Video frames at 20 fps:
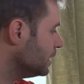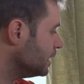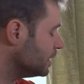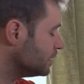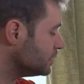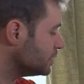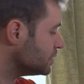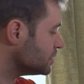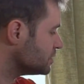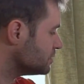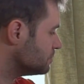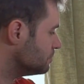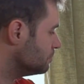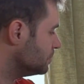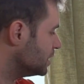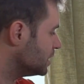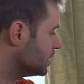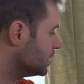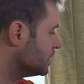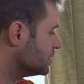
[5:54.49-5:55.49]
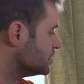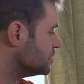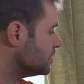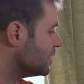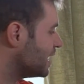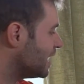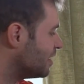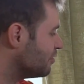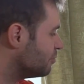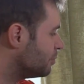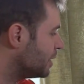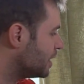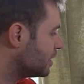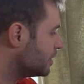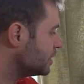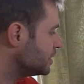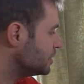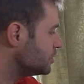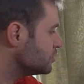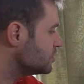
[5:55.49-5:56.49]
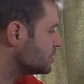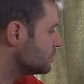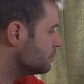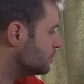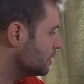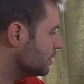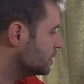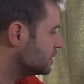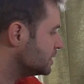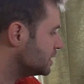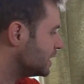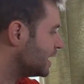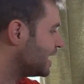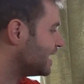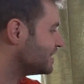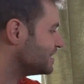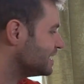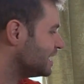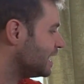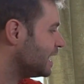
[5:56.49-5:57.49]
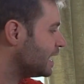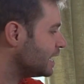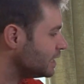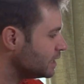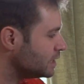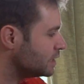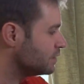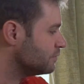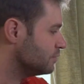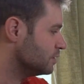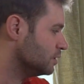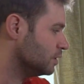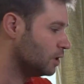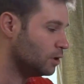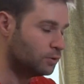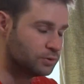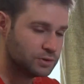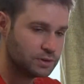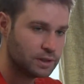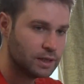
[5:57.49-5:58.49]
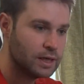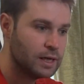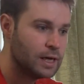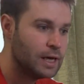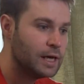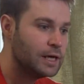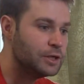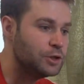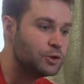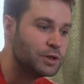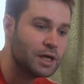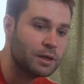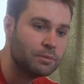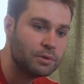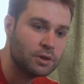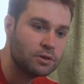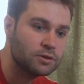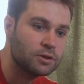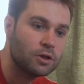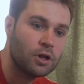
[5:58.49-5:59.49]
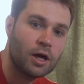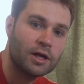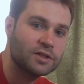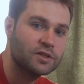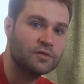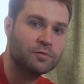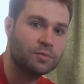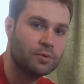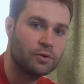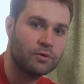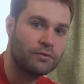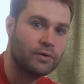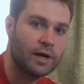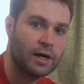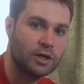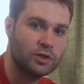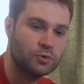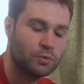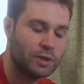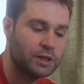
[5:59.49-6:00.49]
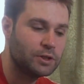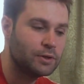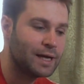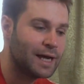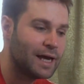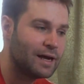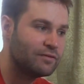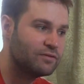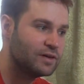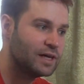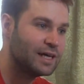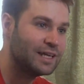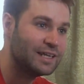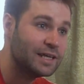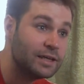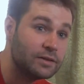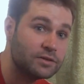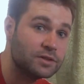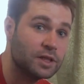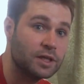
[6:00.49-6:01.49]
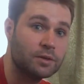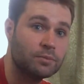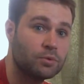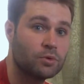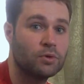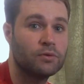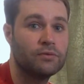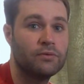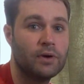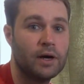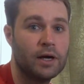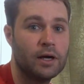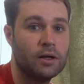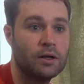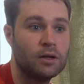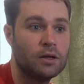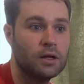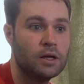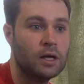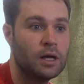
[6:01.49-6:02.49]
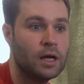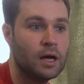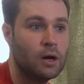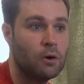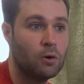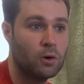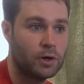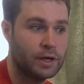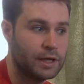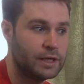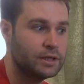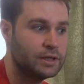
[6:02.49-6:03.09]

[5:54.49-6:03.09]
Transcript: In this, because you have better usability at any given load, you can build lots of profiles when you have an intake profile or